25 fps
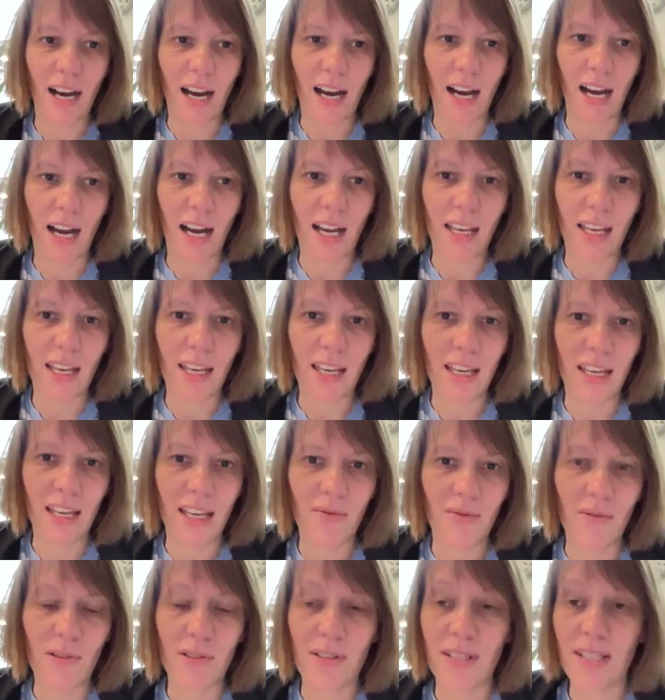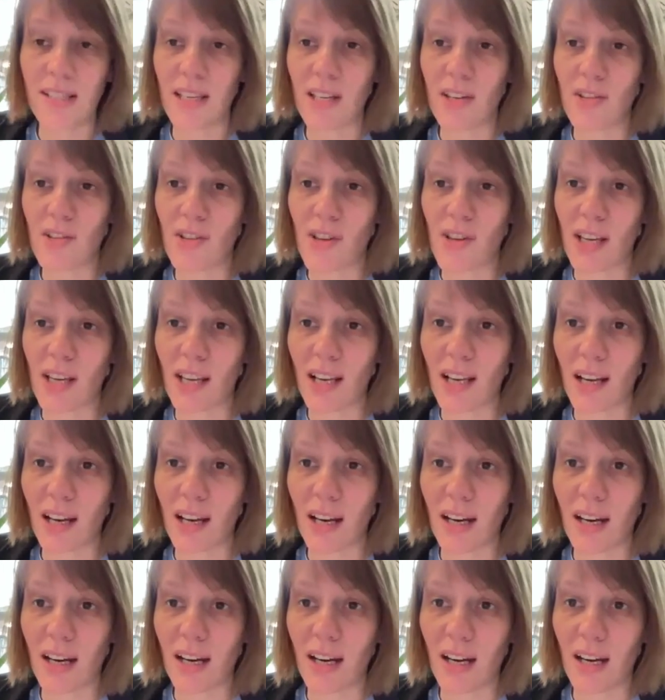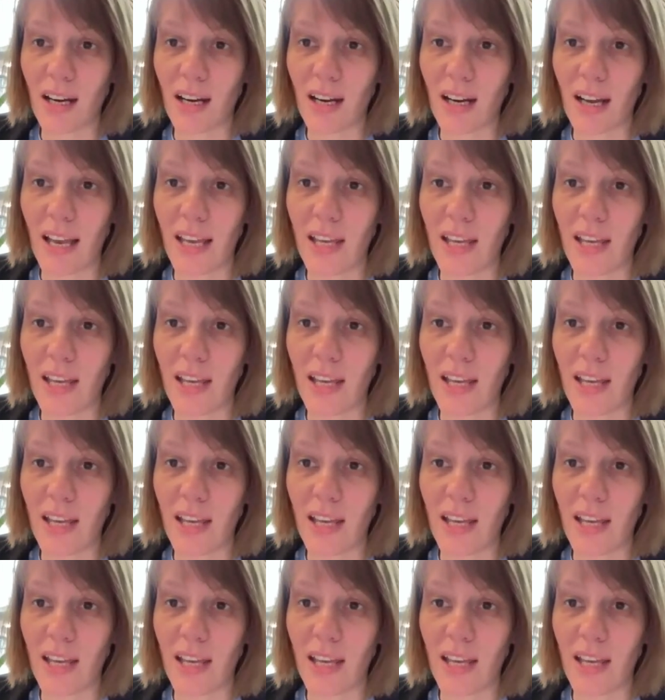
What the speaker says: I was teaching a